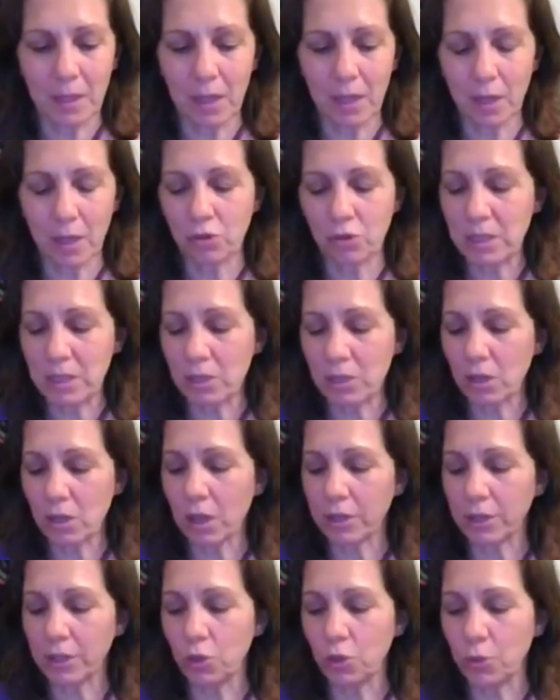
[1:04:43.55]
I'll just
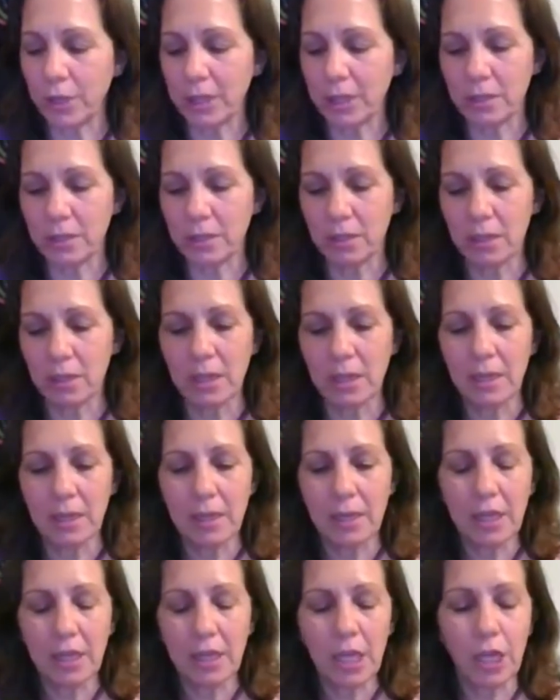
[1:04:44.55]
talk you in.
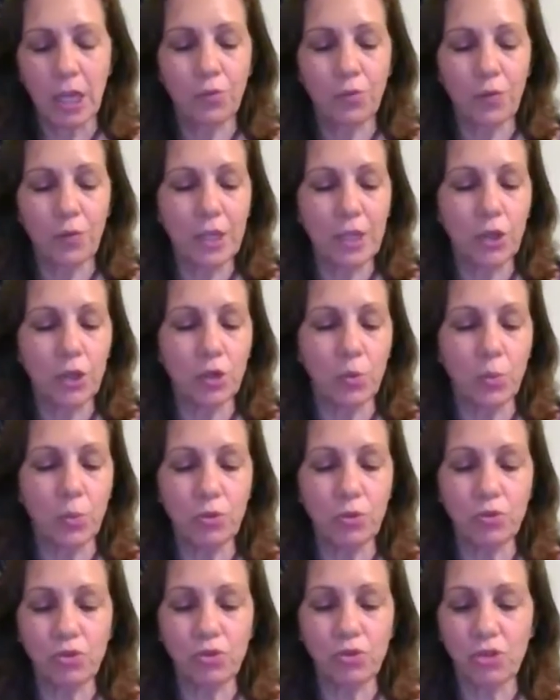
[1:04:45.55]
Invite your
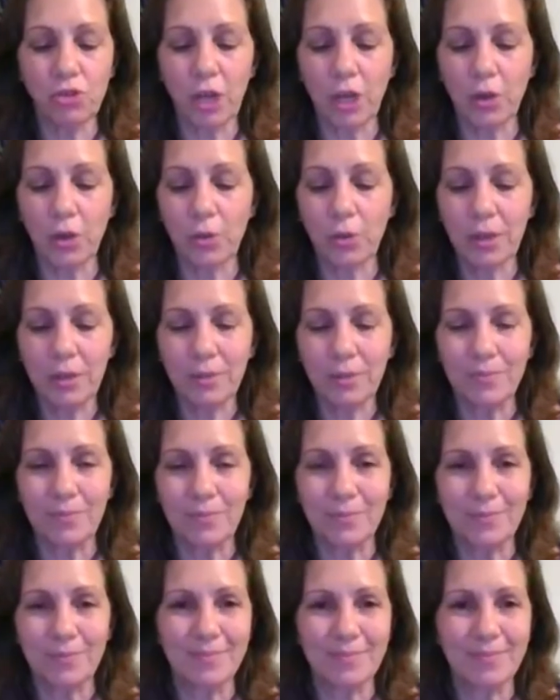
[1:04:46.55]
root chakra
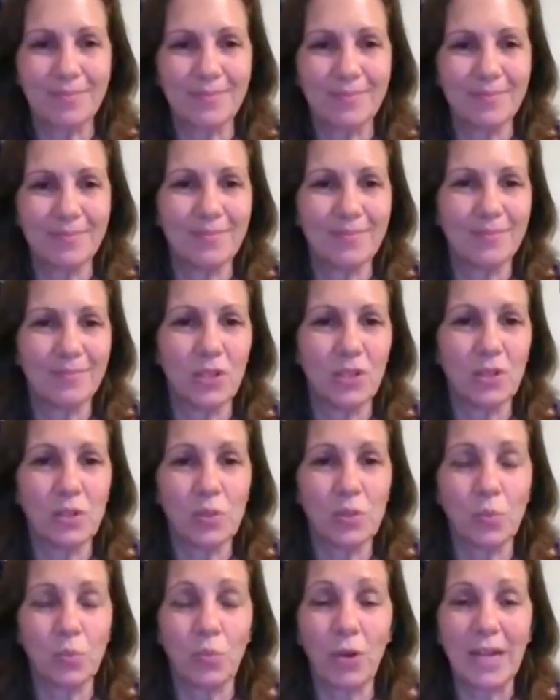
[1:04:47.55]
to
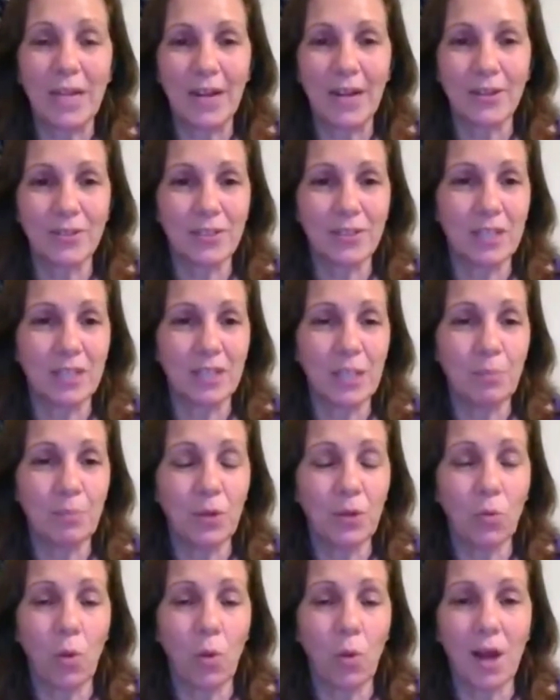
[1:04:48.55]
spread out deep
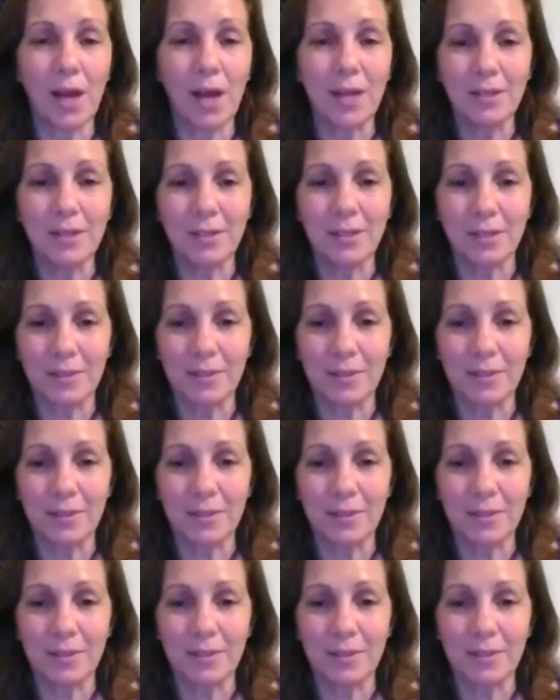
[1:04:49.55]
and wide.